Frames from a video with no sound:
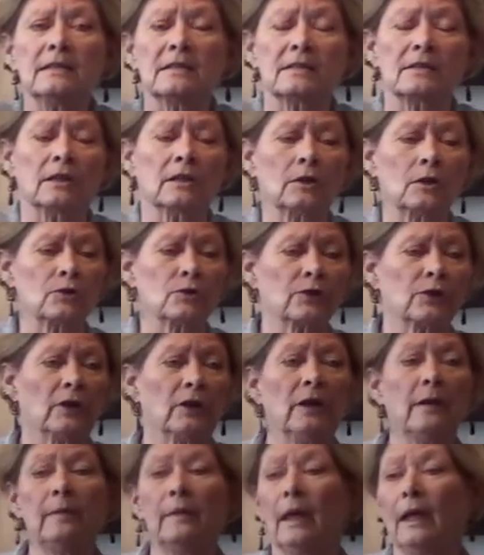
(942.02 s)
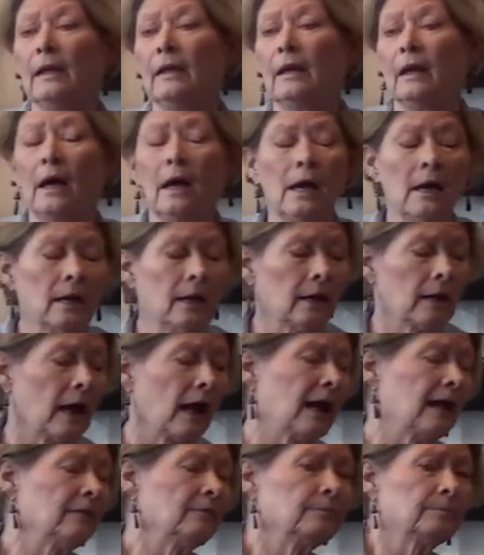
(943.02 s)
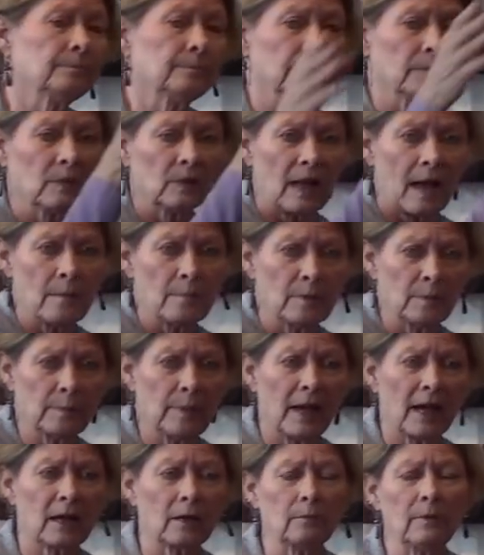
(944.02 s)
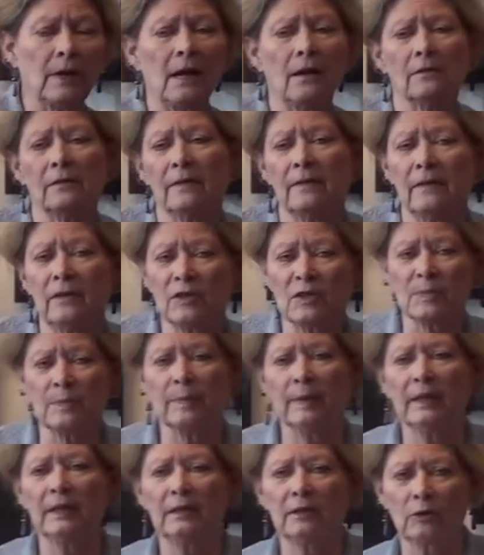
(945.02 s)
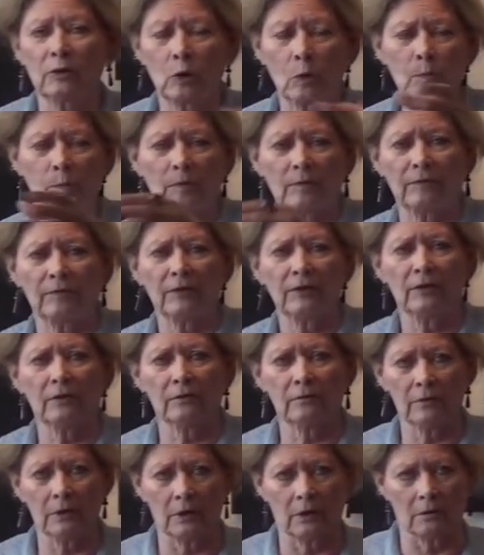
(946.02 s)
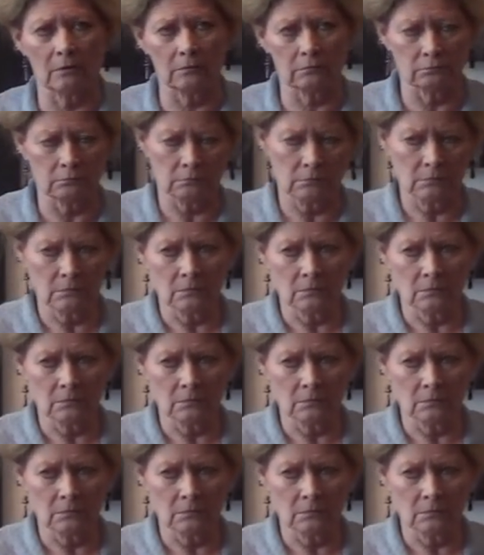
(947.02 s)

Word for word: this enclosure here. And I'm coming back around, and there's been a group of, you know,